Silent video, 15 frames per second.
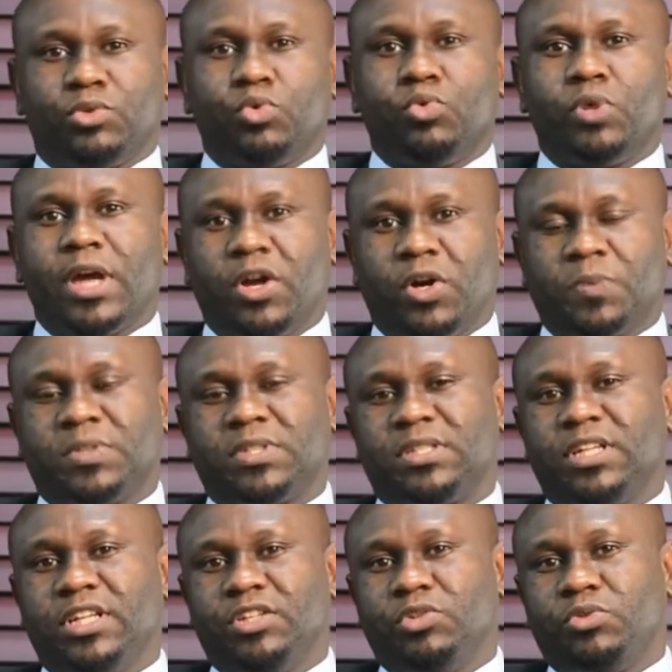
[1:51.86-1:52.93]
who helps
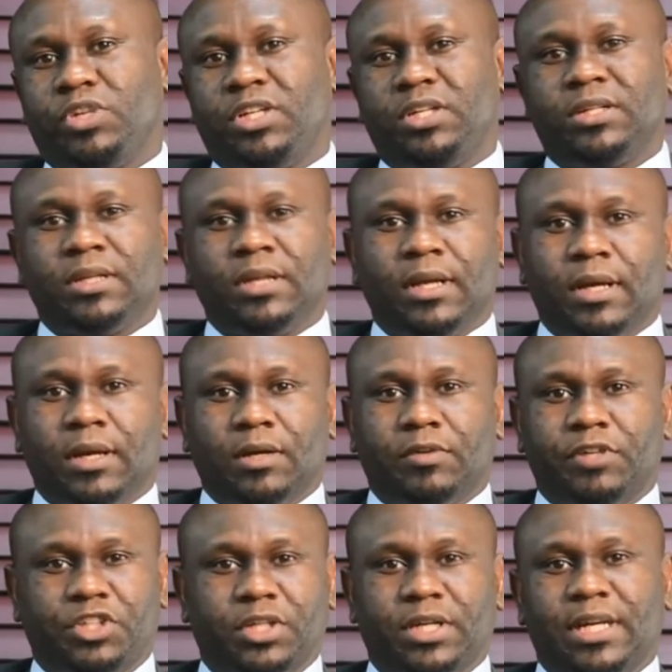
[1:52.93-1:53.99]
in doing
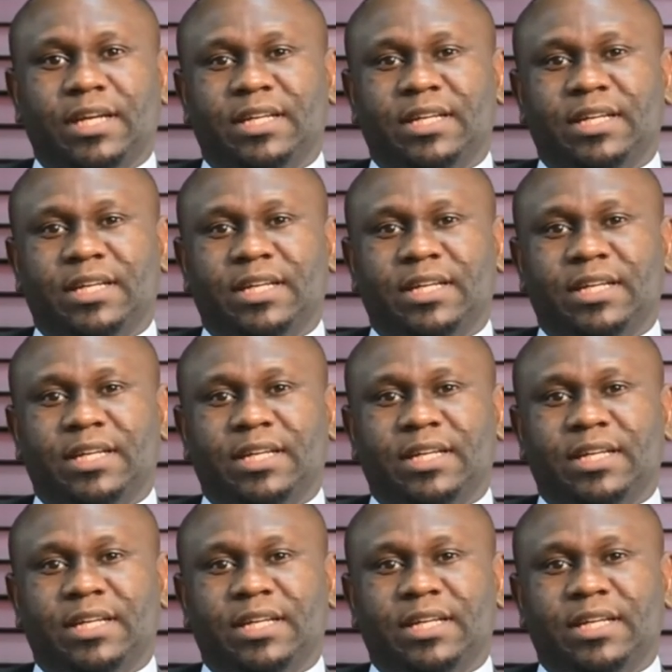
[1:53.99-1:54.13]
regional